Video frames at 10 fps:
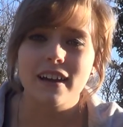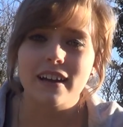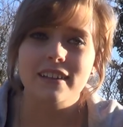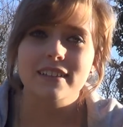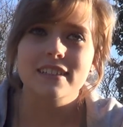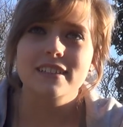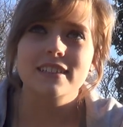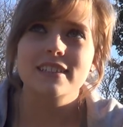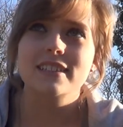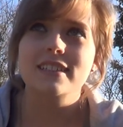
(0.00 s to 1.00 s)
And
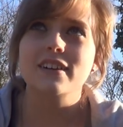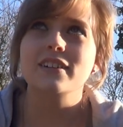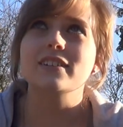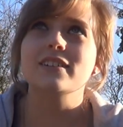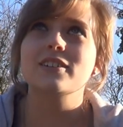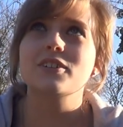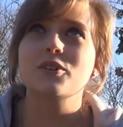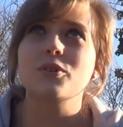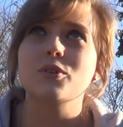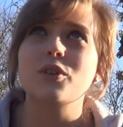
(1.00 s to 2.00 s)
so
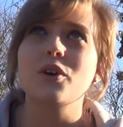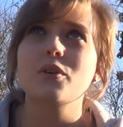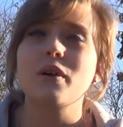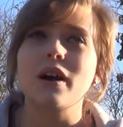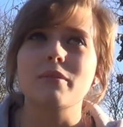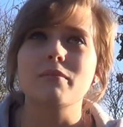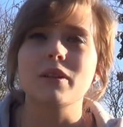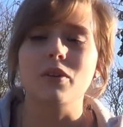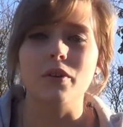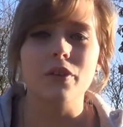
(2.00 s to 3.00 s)
although I'm a
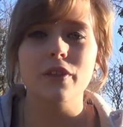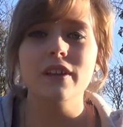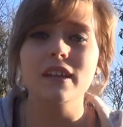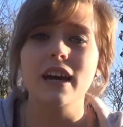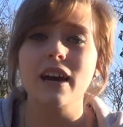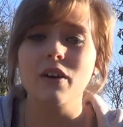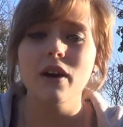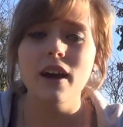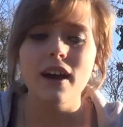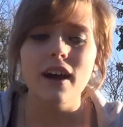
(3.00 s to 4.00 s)
lot thinner now,
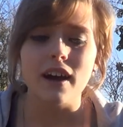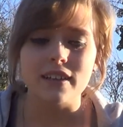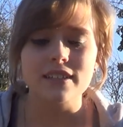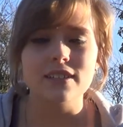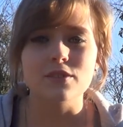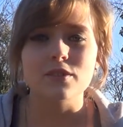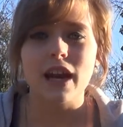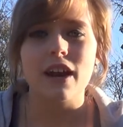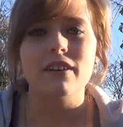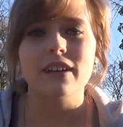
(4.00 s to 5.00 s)
I still
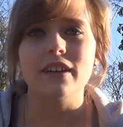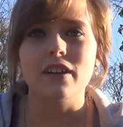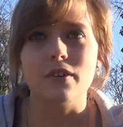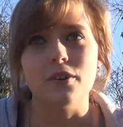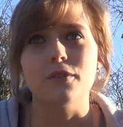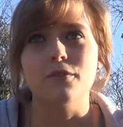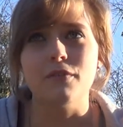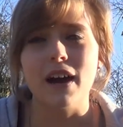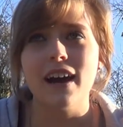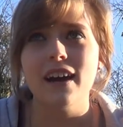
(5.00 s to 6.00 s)
carry a lot of
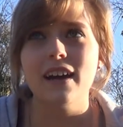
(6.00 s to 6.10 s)
fat.